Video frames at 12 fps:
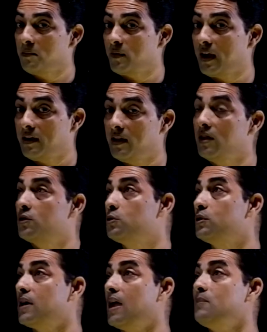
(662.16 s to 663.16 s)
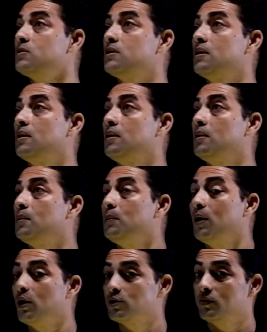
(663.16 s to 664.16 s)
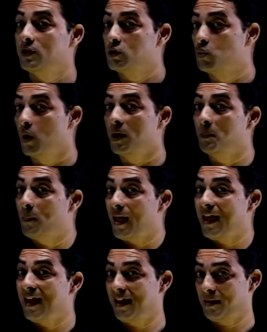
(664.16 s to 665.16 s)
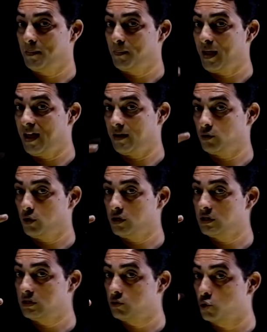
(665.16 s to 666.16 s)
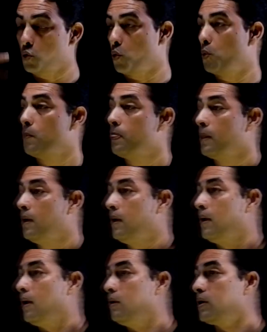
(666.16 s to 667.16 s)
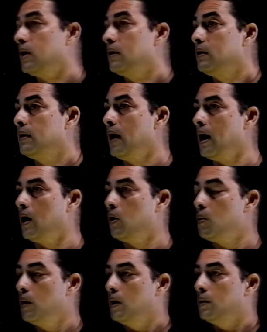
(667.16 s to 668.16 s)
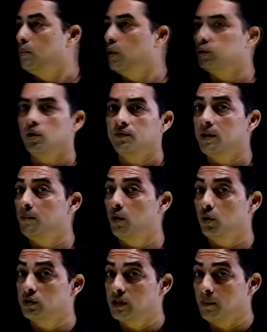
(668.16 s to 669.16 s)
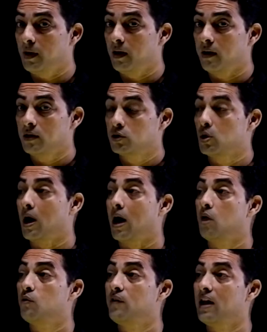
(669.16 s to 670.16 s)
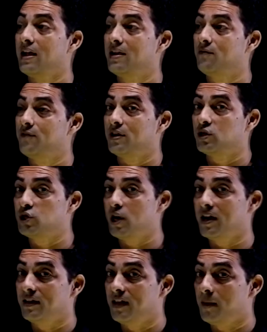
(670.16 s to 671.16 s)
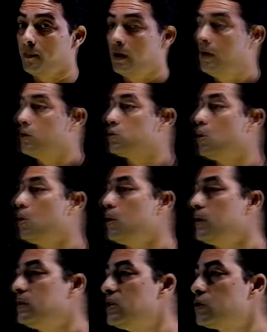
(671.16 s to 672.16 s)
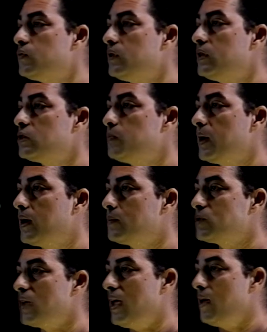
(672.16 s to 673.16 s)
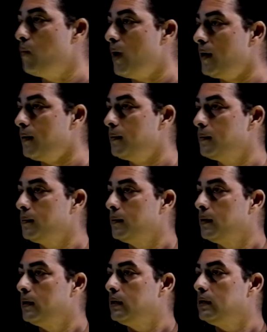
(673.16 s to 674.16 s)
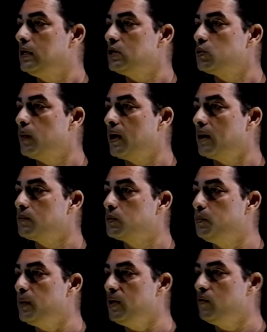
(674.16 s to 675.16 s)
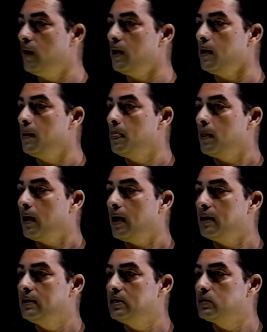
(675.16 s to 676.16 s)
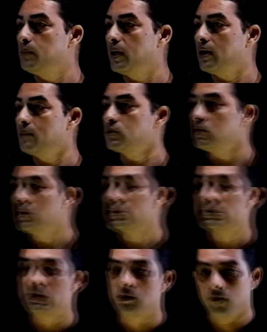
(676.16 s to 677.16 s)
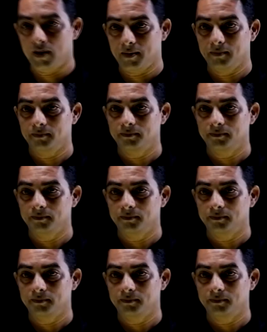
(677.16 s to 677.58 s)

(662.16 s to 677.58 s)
I'm writing it 2 times? Because of this word pair. So it is 2. Okay, now both of them look similar. So how will I differentiate them? So this becomes a1, this becomes b1, and this becomes c1.